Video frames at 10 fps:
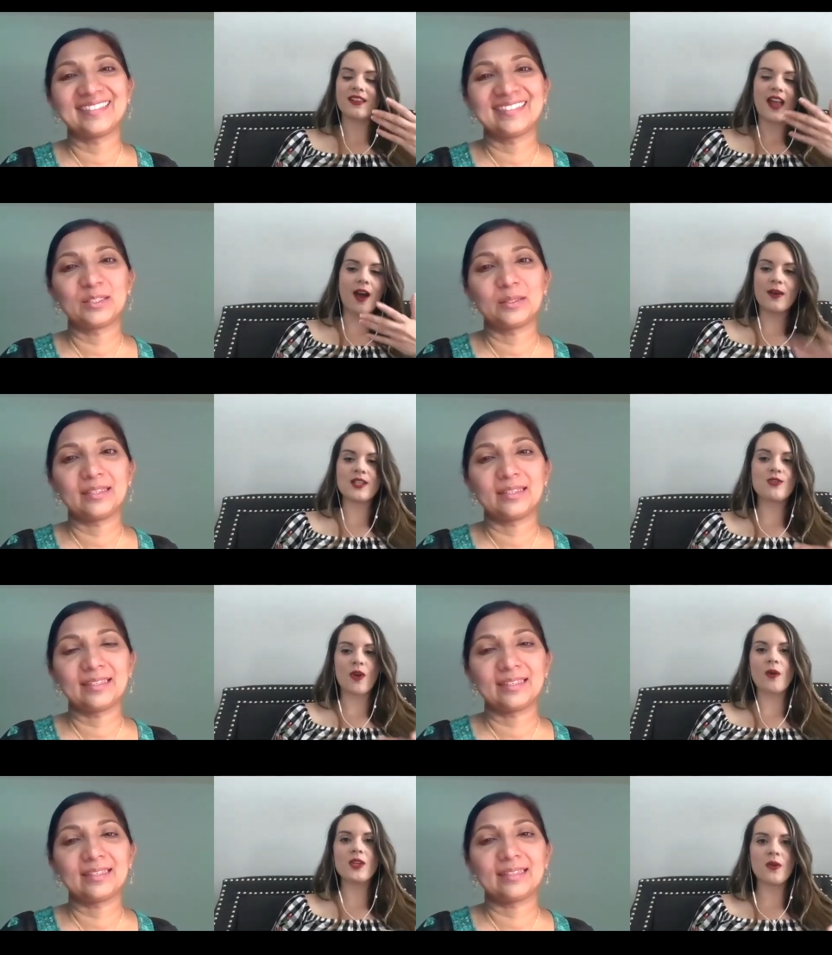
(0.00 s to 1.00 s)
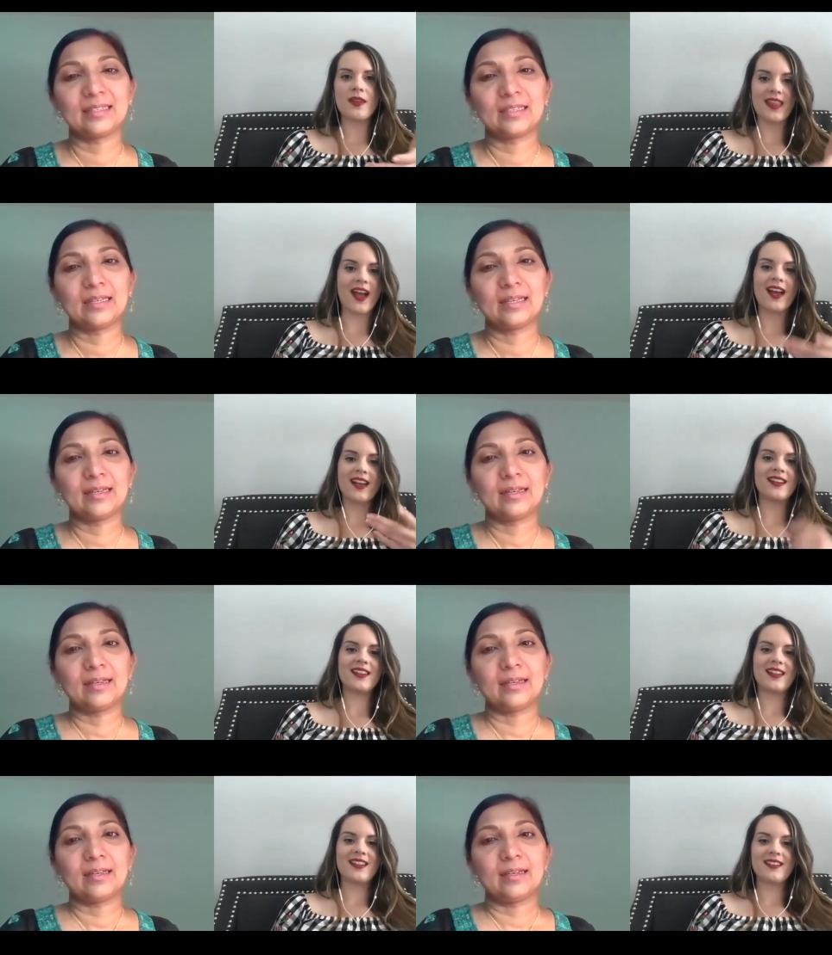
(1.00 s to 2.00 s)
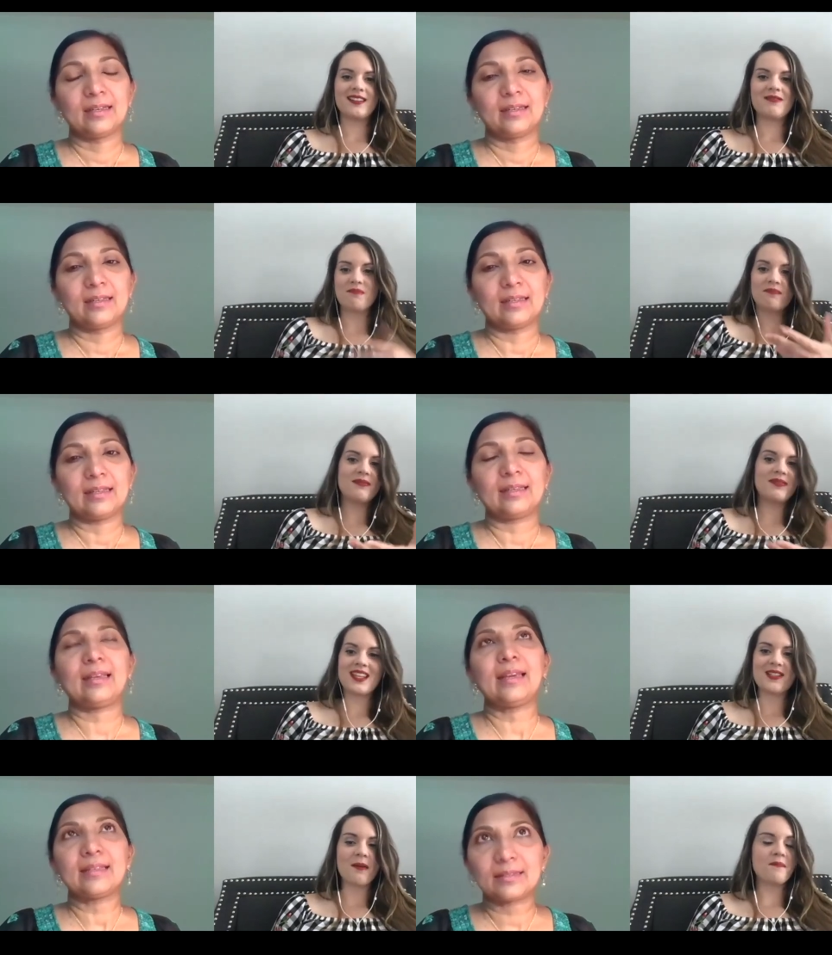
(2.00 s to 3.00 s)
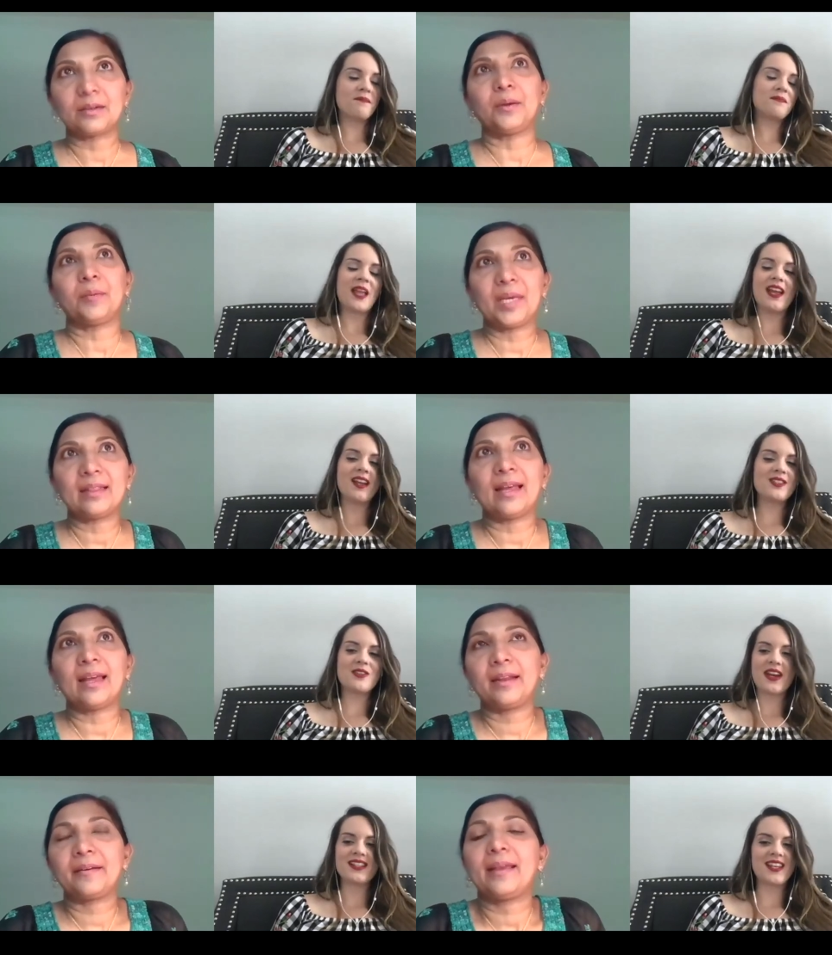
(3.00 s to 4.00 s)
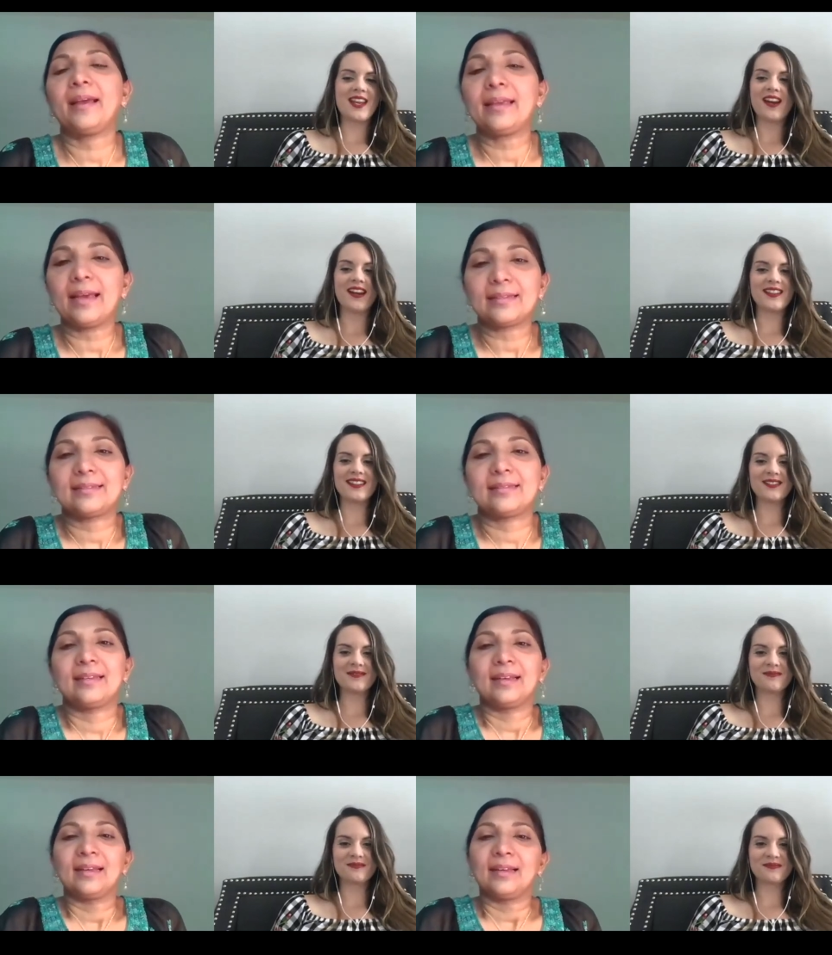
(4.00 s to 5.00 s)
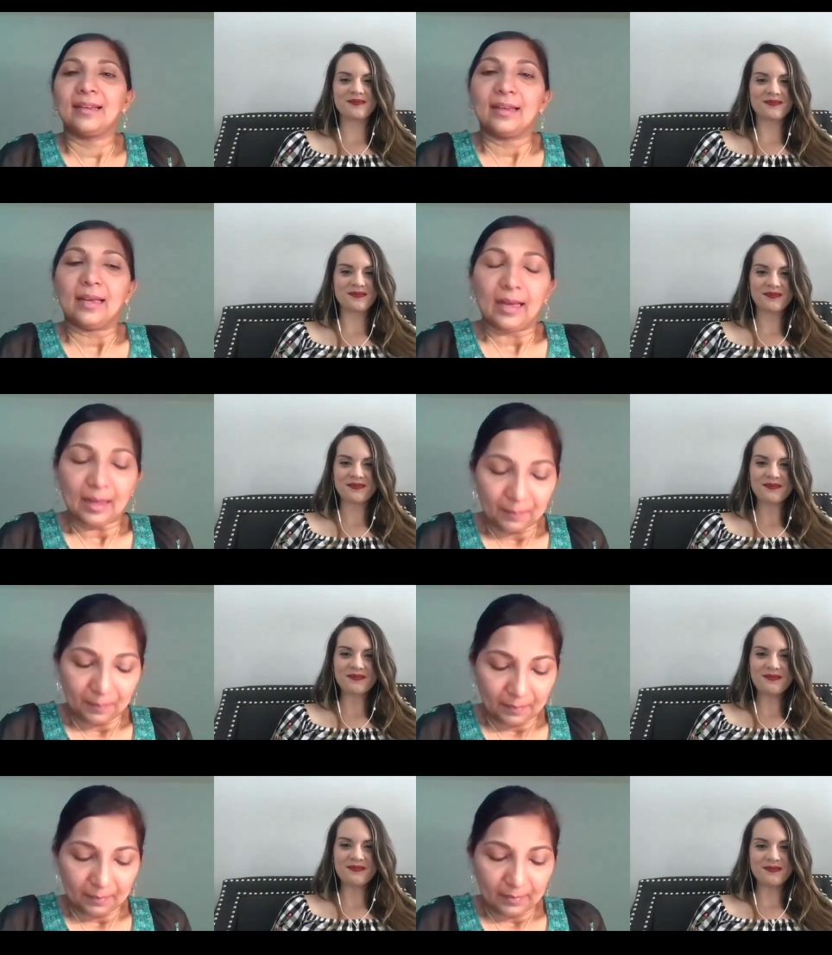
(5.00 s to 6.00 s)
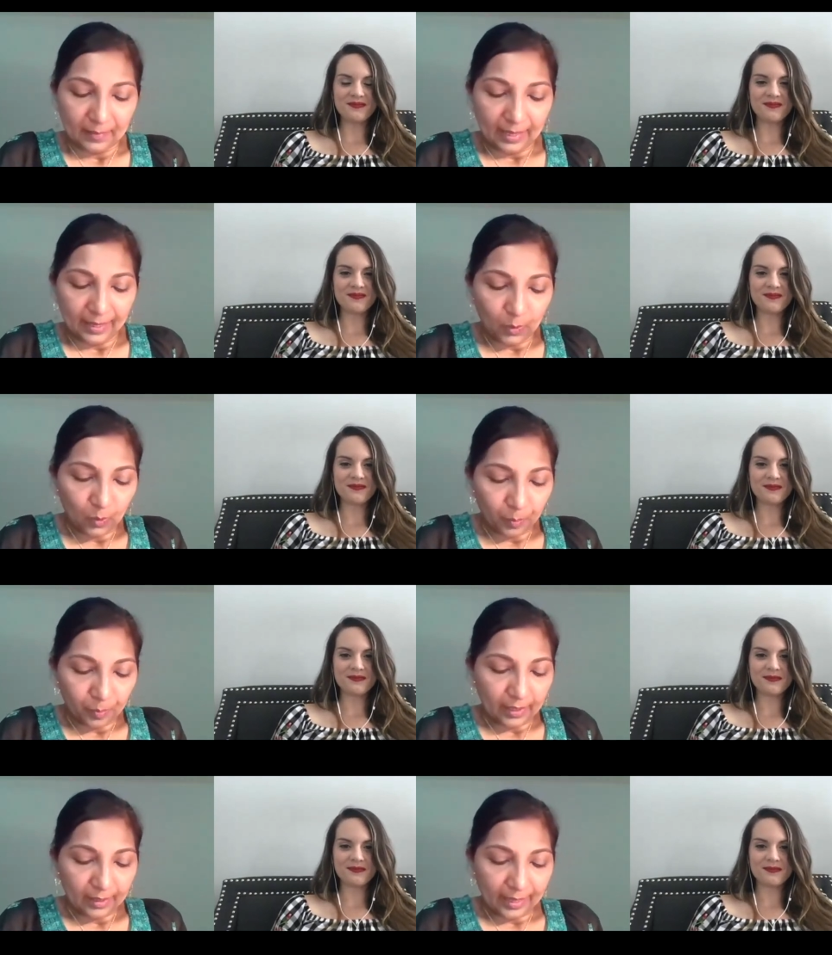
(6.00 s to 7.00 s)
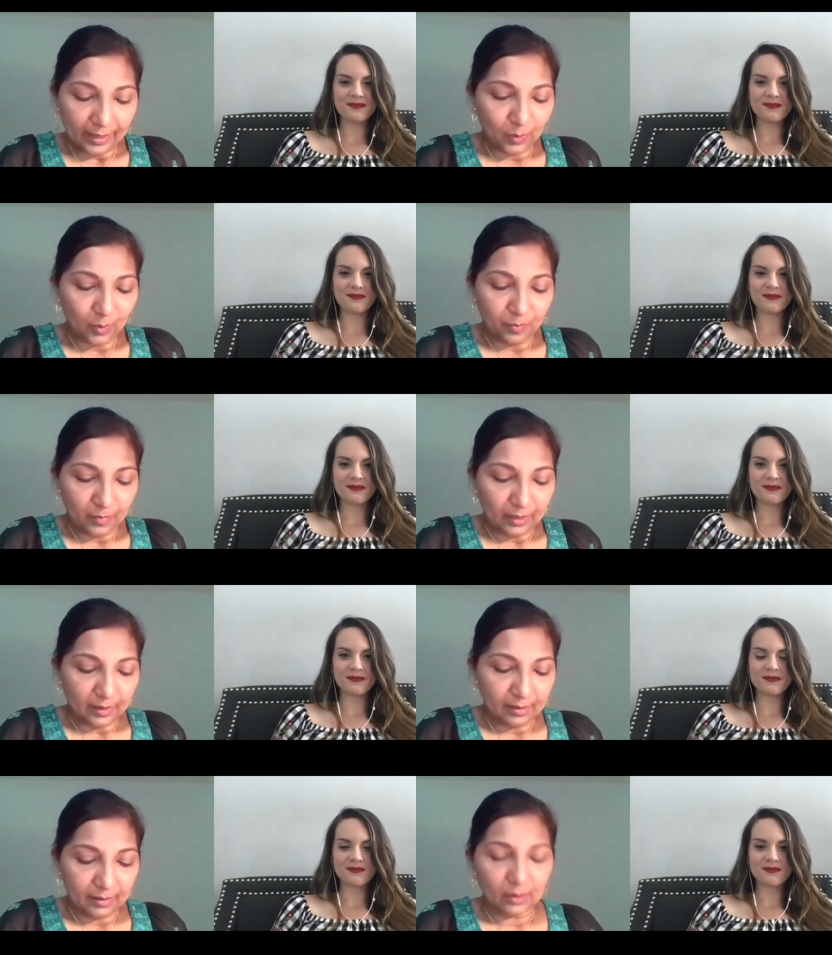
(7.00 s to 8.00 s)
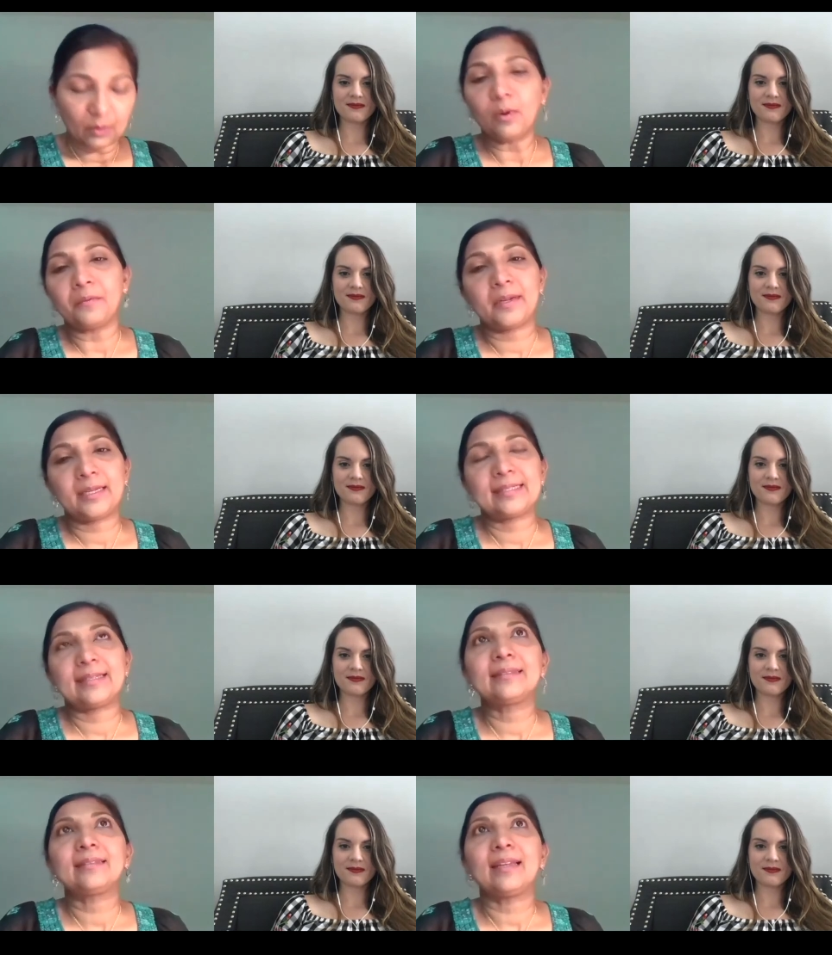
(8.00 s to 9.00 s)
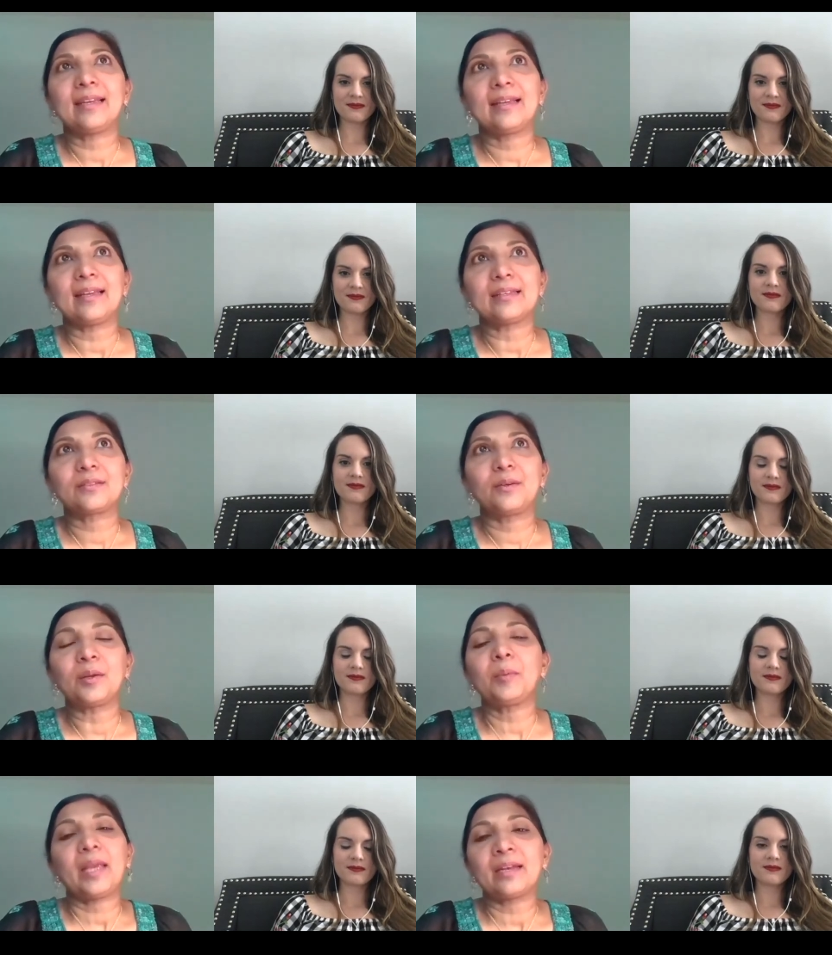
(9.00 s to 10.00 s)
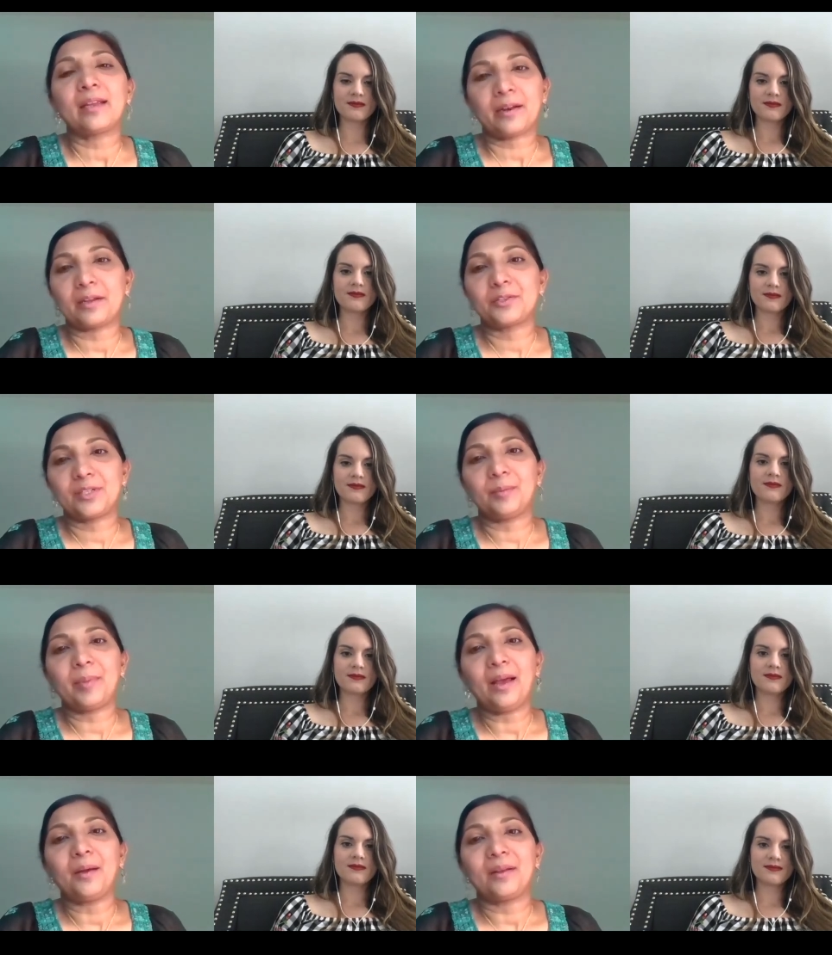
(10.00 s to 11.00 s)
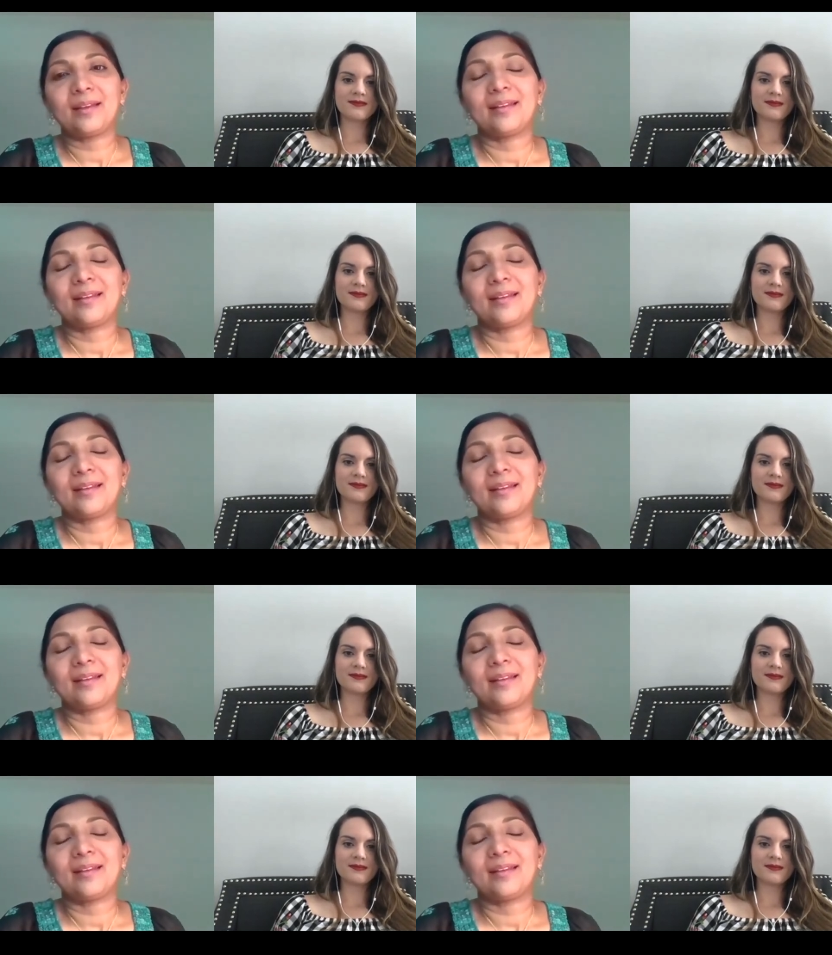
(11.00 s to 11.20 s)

Speaker 1: how he's grown you in that. It's he's growing me in that area. Yes.
Speaker 2: Um I hope uh, I hope whoever is listening is going to be encouraged about